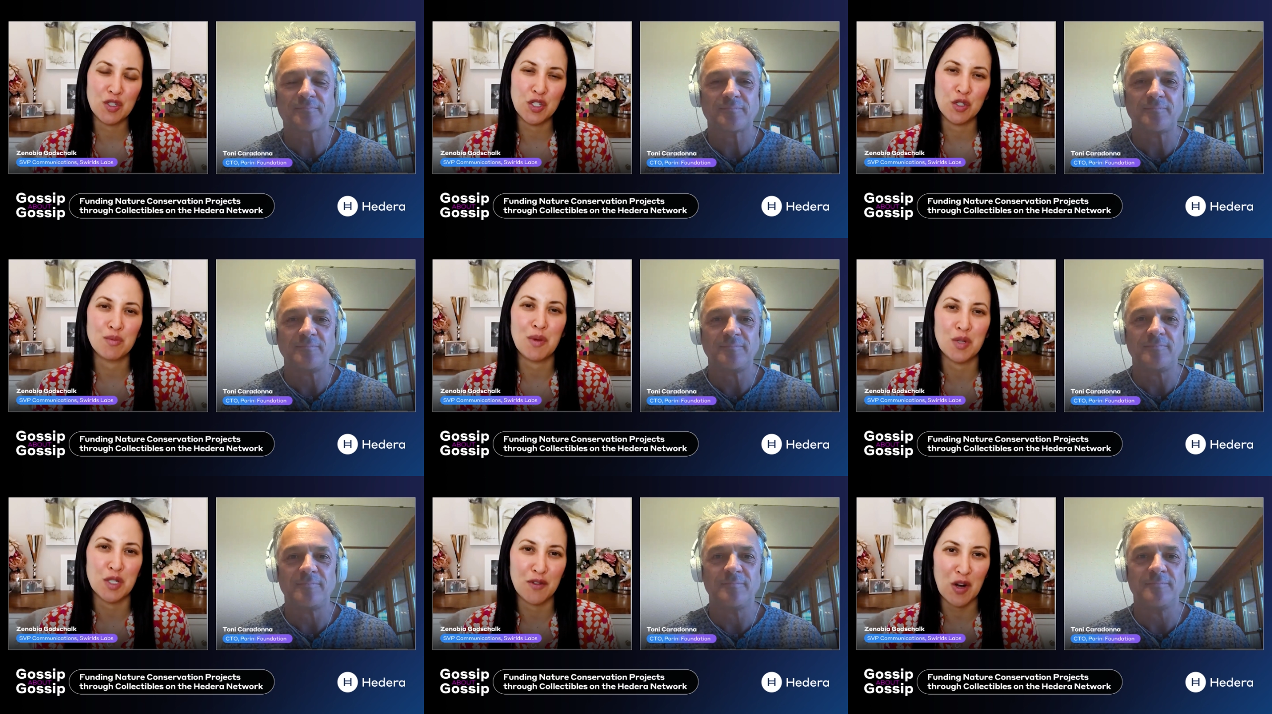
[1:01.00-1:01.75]
Speaker 1: to most
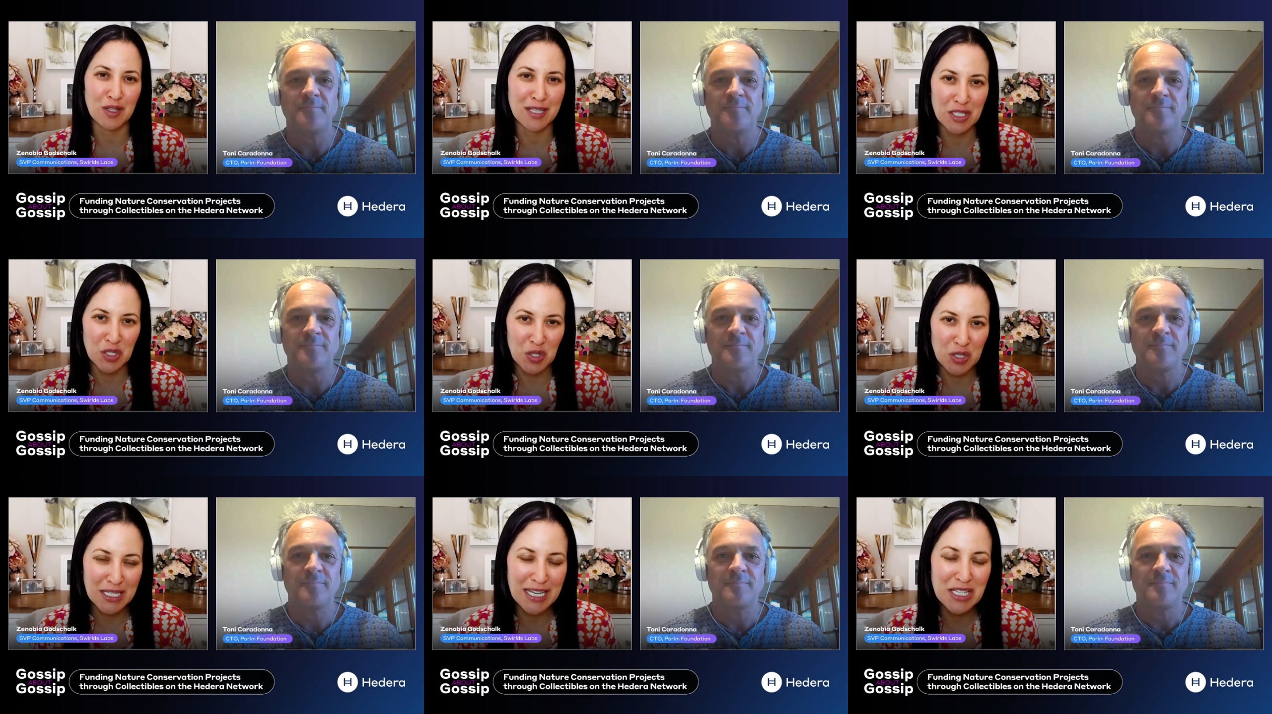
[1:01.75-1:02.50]
of our listeners.
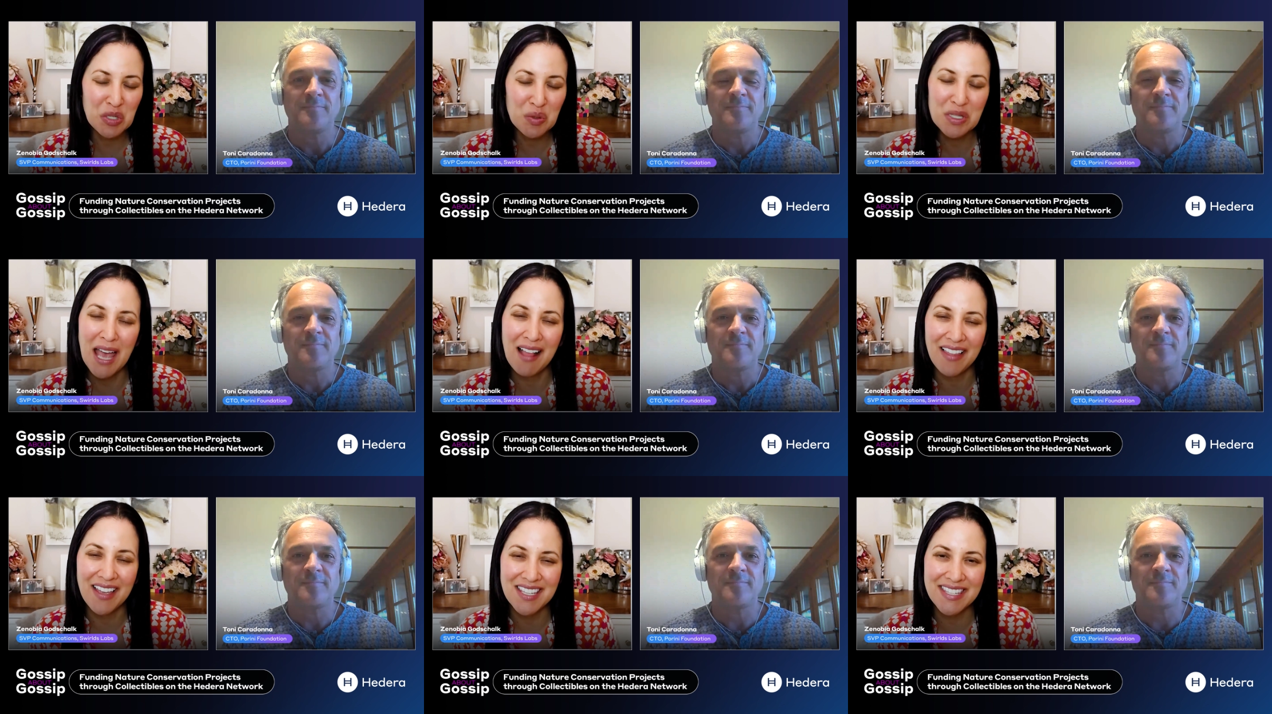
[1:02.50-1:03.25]
Can you tell
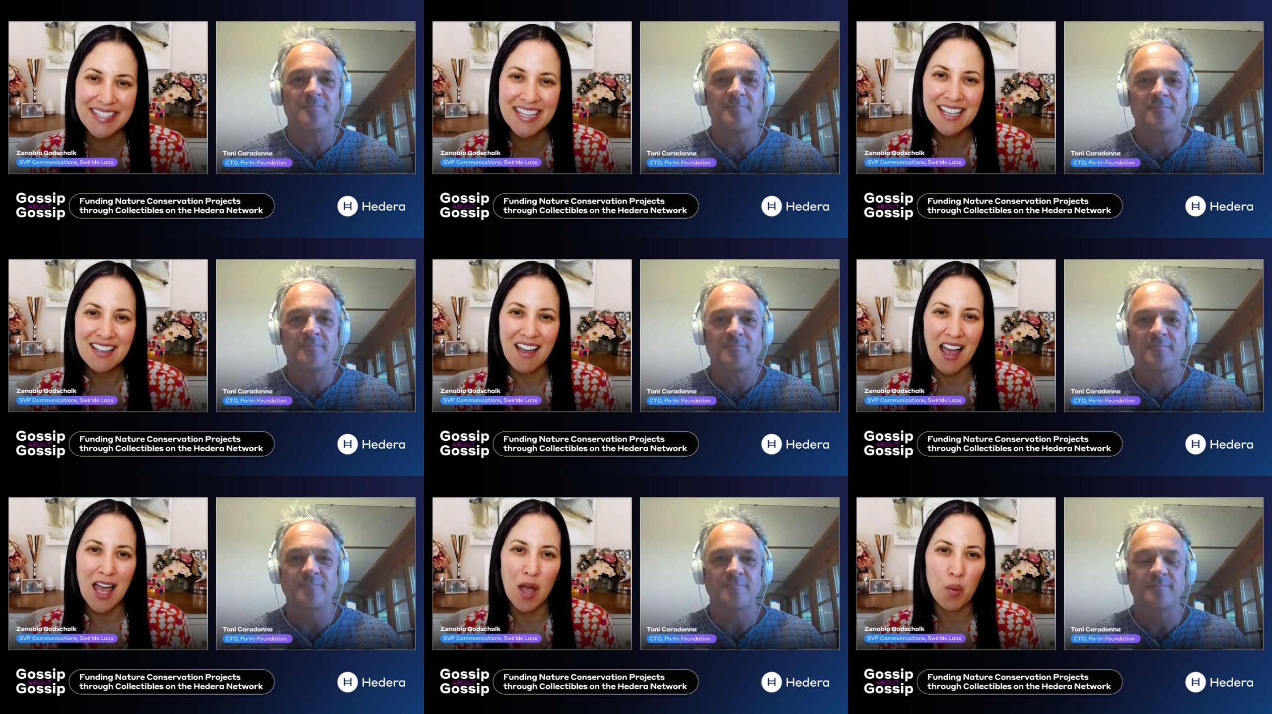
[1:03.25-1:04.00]
us
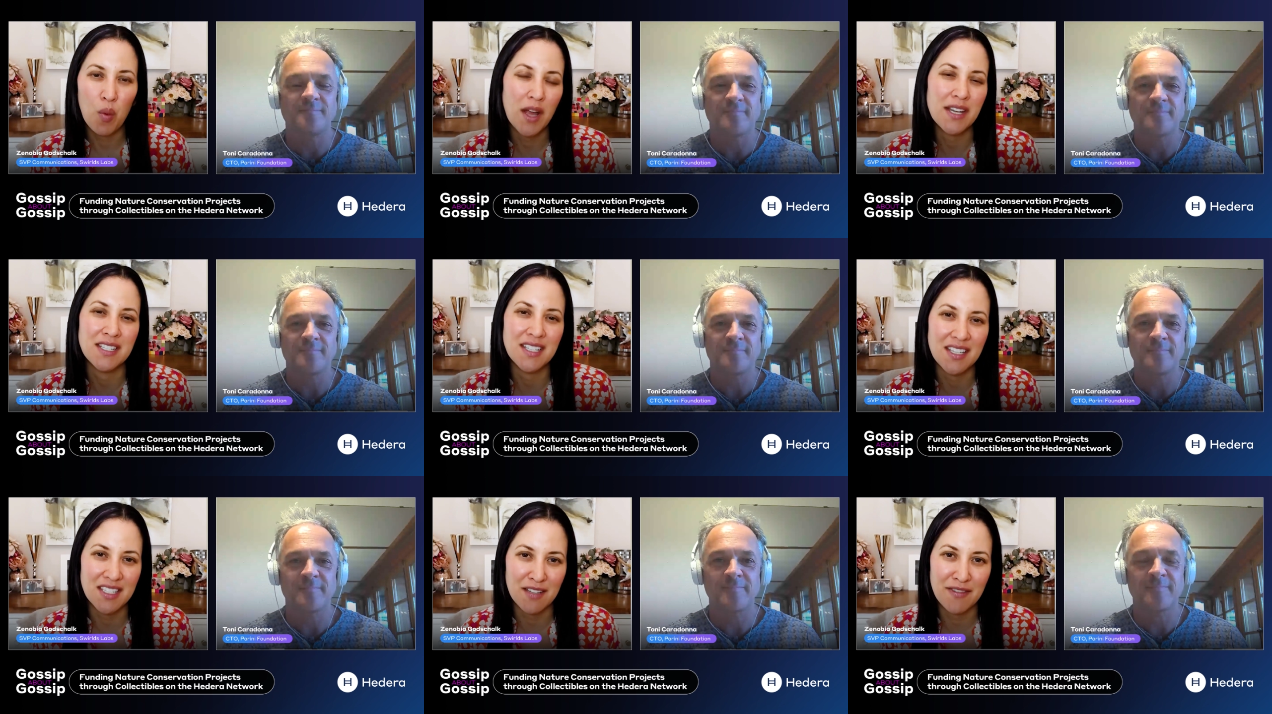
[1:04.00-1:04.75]
uh, what does
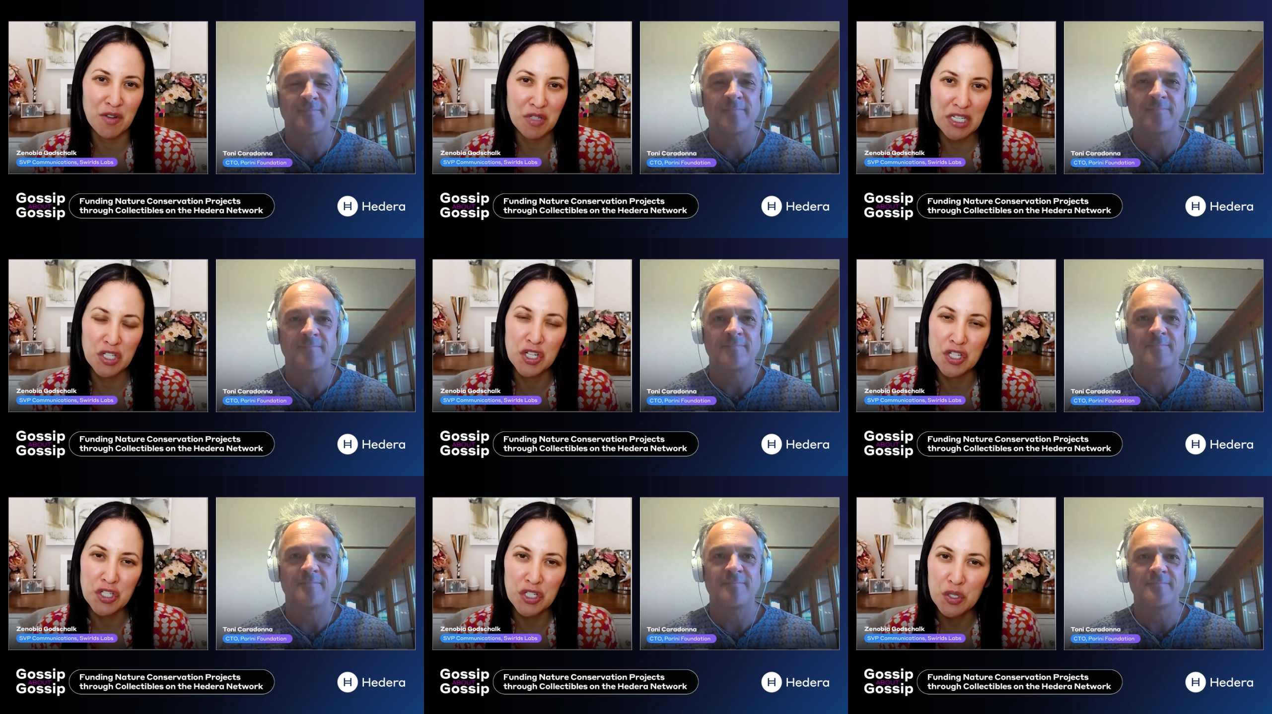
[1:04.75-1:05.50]
the foundation
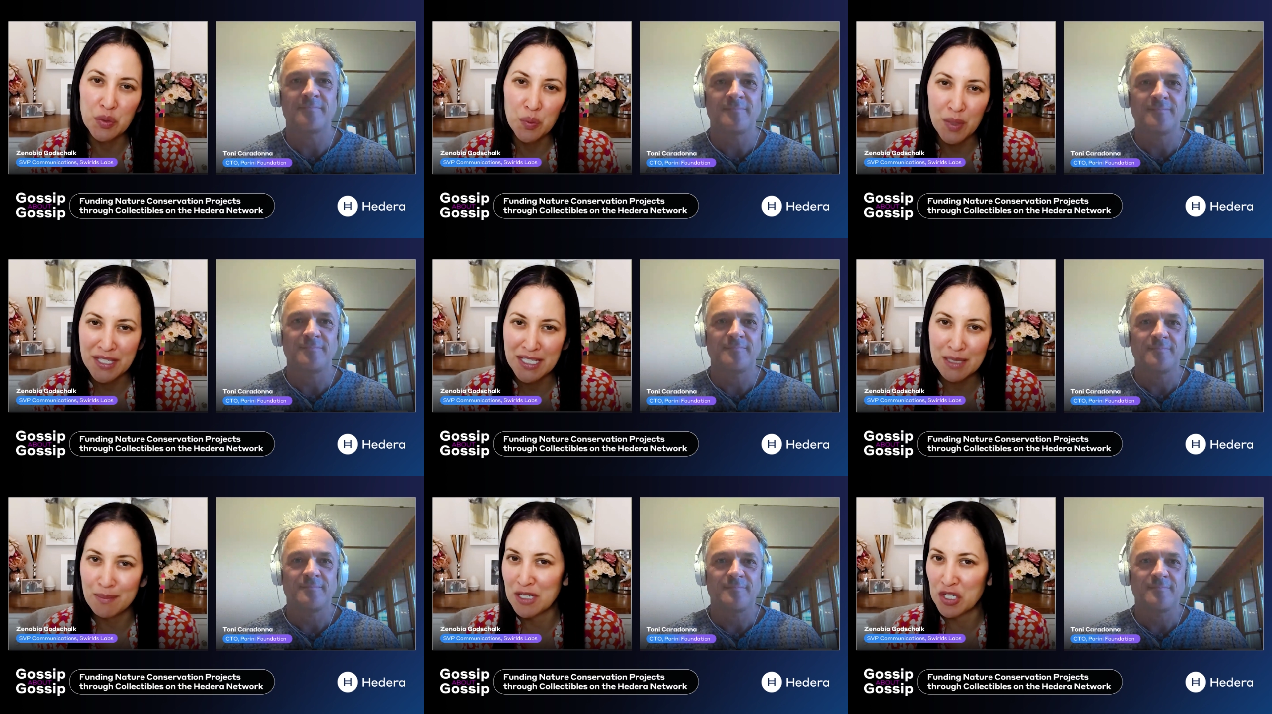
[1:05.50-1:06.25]
do? What's its
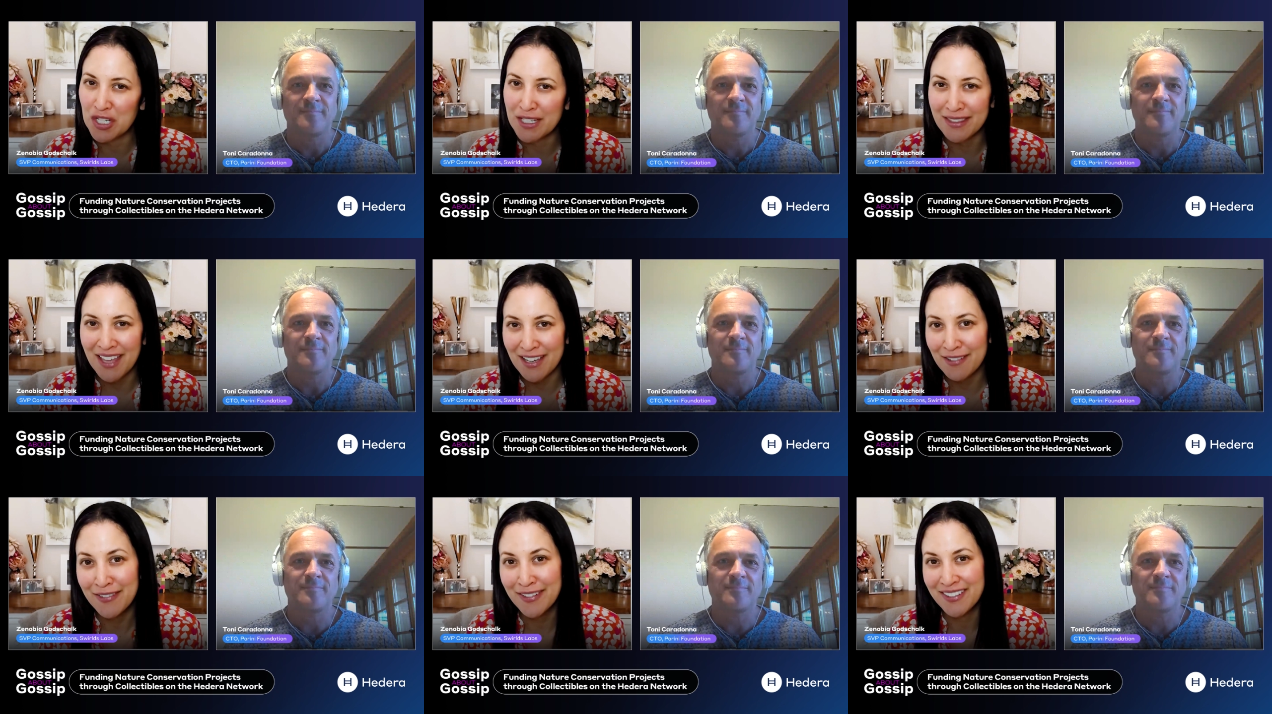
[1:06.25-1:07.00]
mission in life?